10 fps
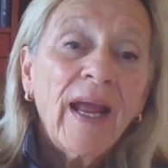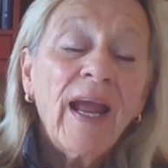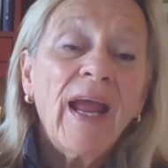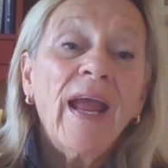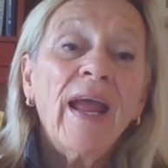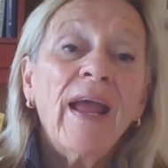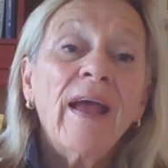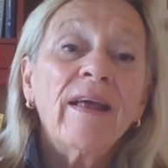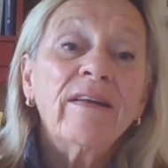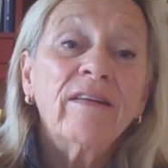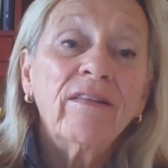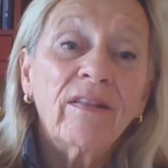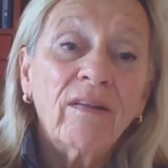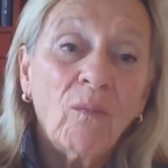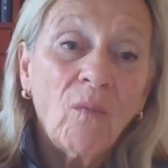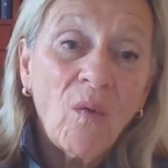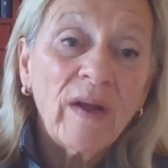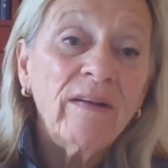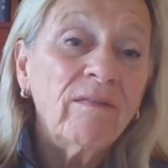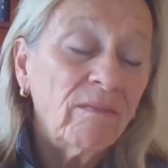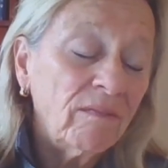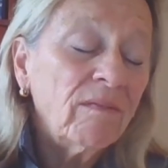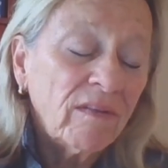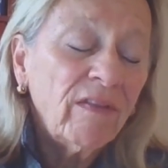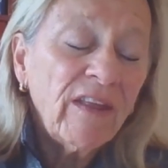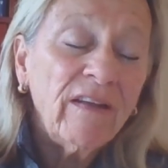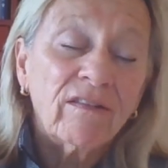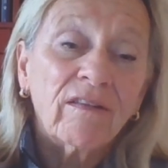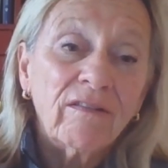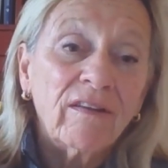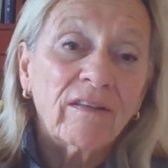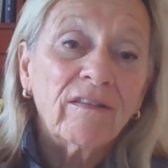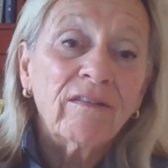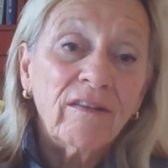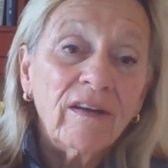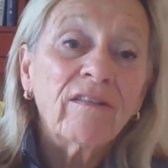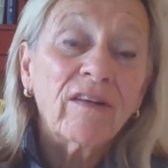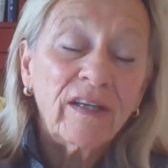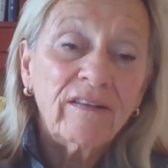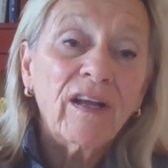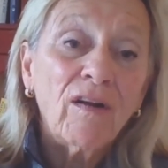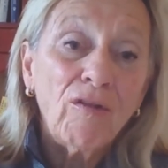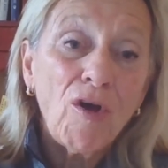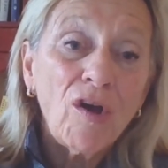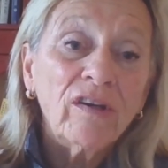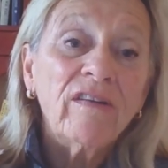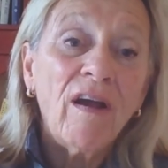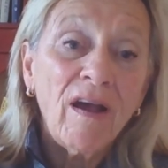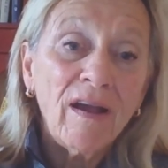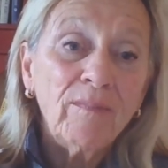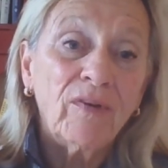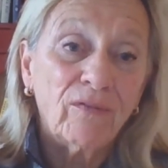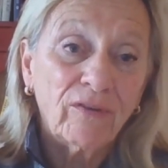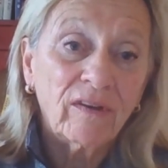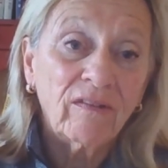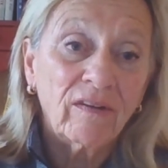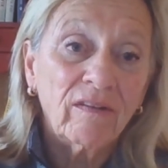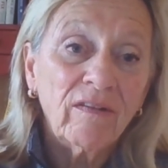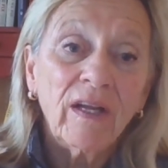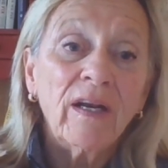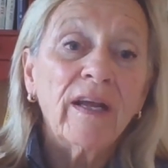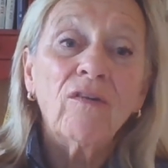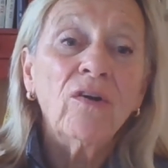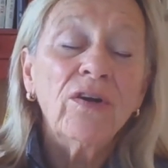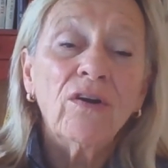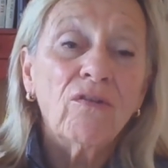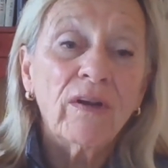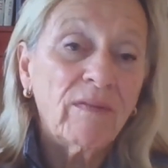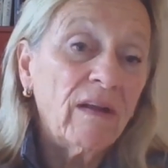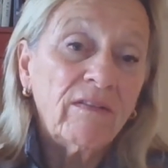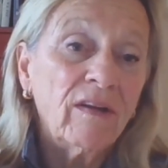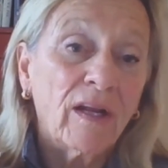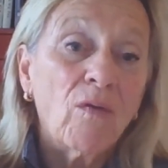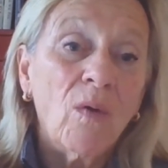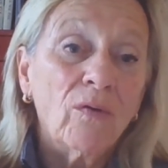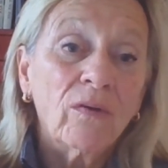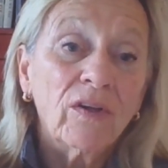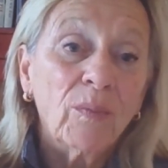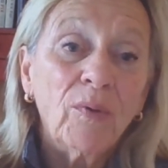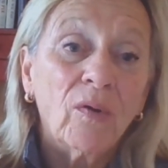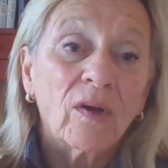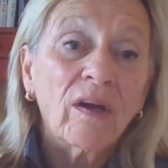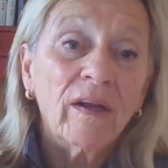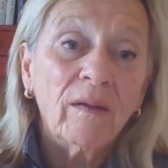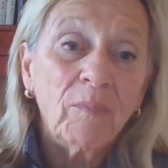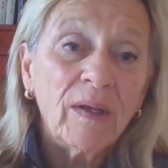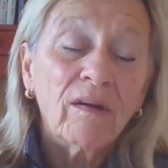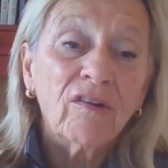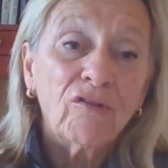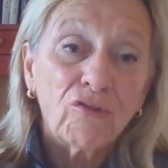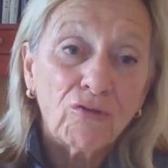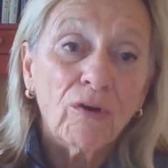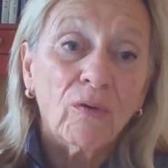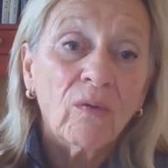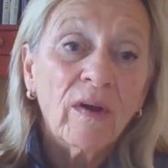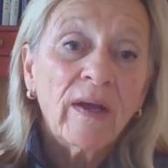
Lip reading: And what the thesis is that it's gonna take a long time to fix this, and I couldn't agree. I said I quote her in the book, because it's true.